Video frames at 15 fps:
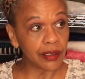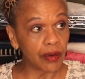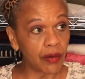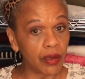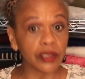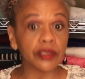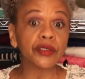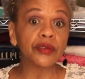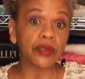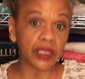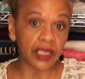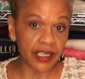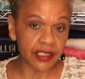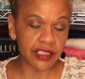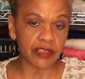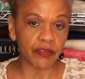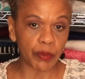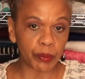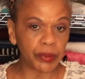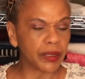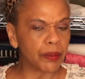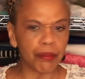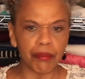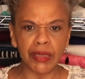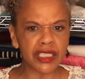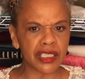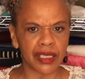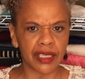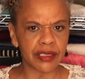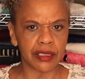know, a little less of a pleat,
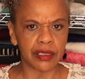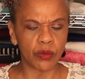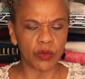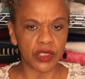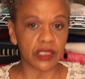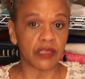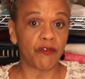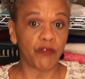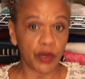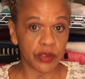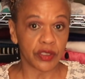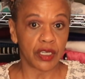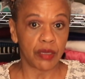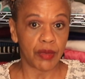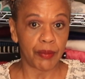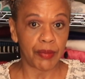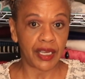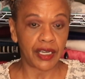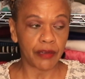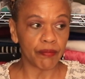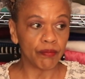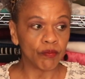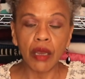much less than it was the first time I made it.